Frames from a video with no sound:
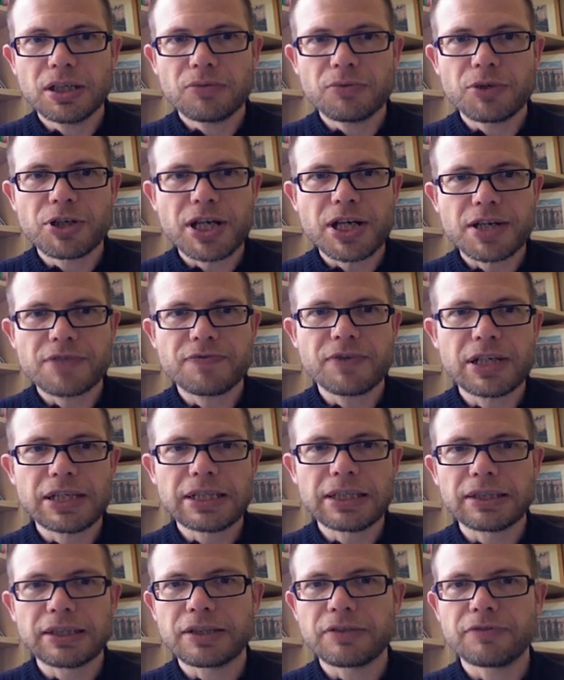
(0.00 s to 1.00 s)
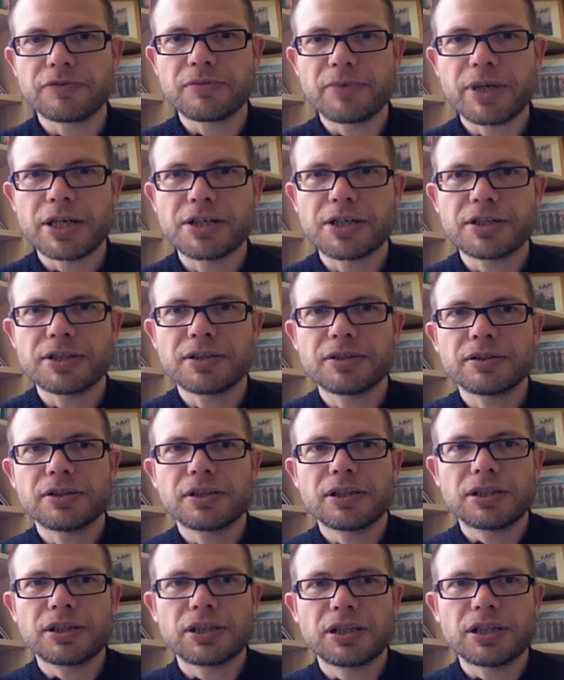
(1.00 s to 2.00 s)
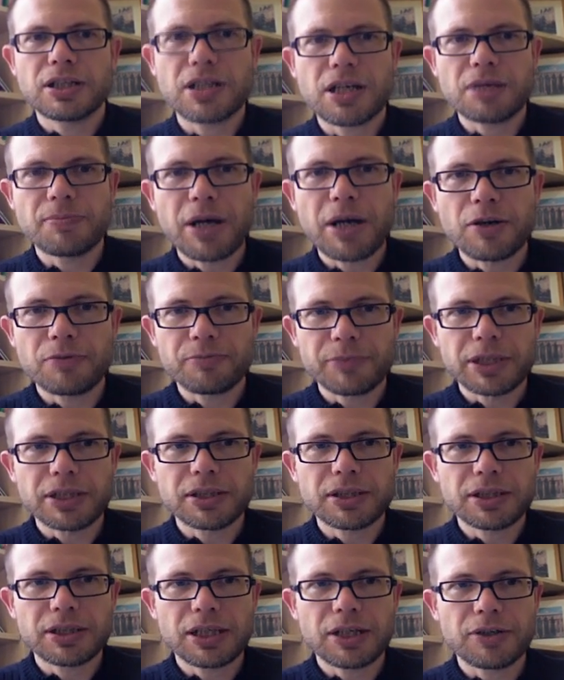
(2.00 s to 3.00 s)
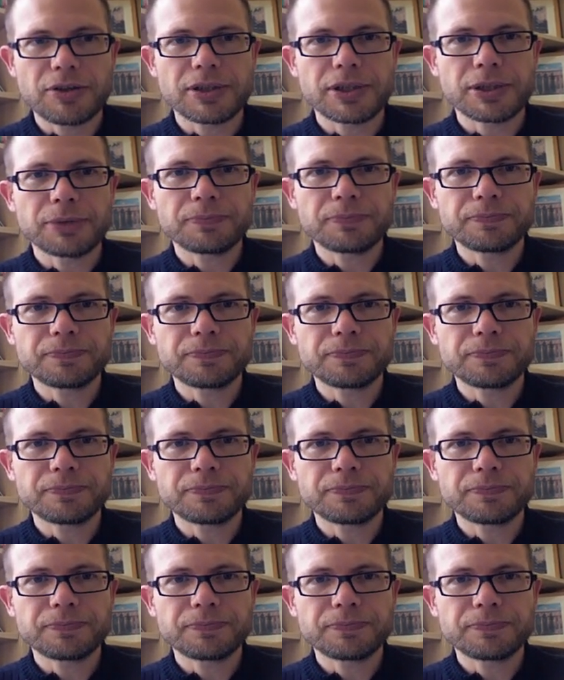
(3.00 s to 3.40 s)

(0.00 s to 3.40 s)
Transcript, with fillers: which has very little information about me currently.